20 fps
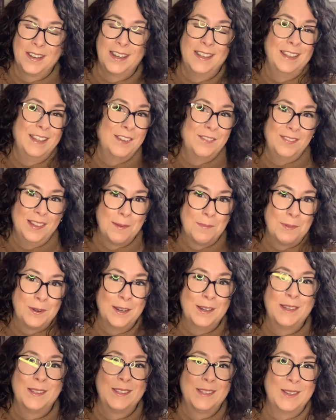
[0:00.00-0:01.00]
I love
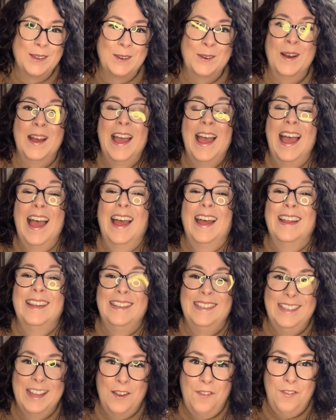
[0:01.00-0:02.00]
leopard. So
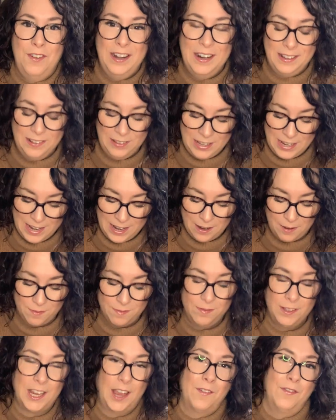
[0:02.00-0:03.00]

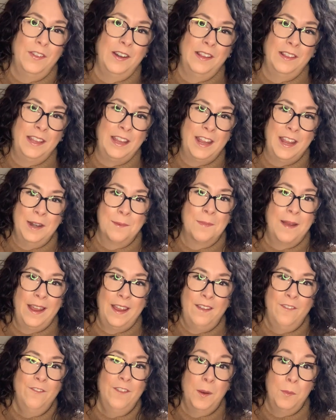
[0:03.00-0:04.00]
Definitely in
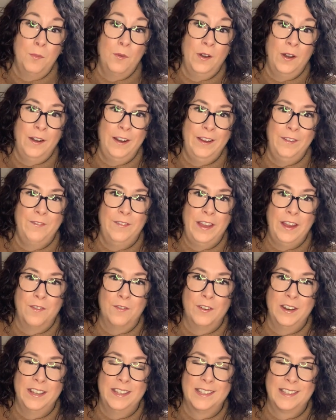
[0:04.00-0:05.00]
my February
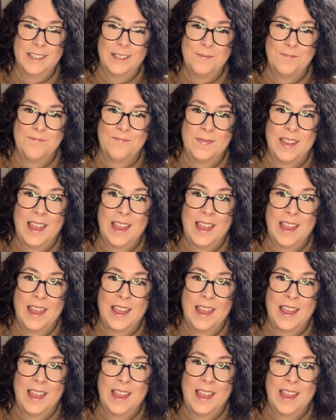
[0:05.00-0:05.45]
favorites.